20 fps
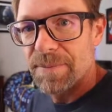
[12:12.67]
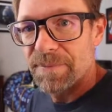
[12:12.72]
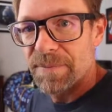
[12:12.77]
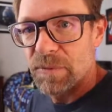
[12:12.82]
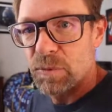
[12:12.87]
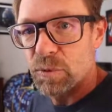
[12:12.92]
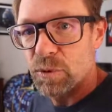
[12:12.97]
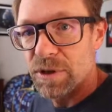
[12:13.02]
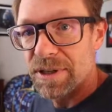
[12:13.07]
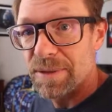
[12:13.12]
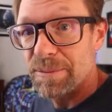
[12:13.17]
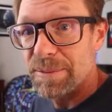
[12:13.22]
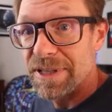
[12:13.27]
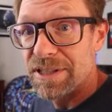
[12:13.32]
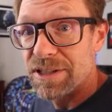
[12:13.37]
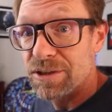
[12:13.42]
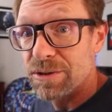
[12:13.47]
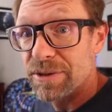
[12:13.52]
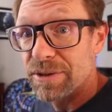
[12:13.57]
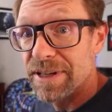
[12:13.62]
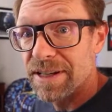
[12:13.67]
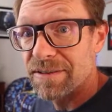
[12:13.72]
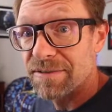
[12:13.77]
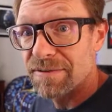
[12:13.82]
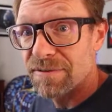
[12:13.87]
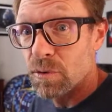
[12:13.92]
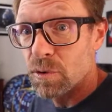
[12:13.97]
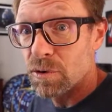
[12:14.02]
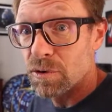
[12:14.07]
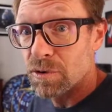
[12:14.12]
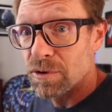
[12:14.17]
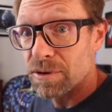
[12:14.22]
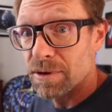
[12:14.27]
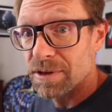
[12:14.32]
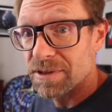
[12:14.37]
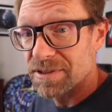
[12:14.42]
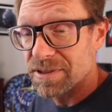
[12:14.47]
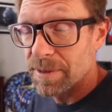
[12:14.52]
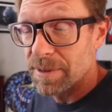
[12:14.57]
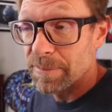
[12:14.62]
We're going to be doing it for
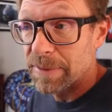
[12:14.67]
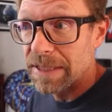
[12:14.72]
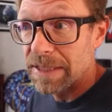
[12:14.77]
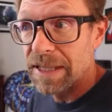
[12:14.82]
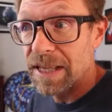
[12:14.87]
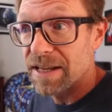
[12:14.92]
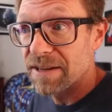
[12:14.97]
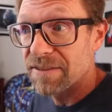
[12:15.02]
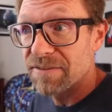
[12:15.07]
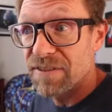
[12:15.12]
something like